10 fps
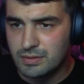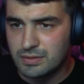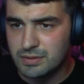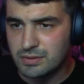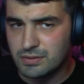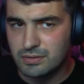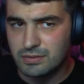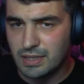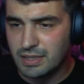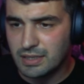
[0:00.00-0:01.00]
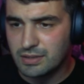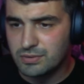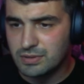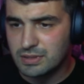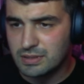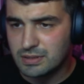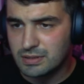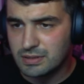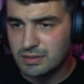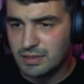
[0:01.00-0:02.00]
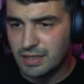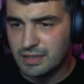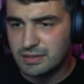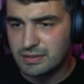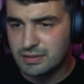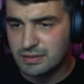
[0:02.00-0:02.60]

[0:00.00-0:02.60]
So I can do a 8.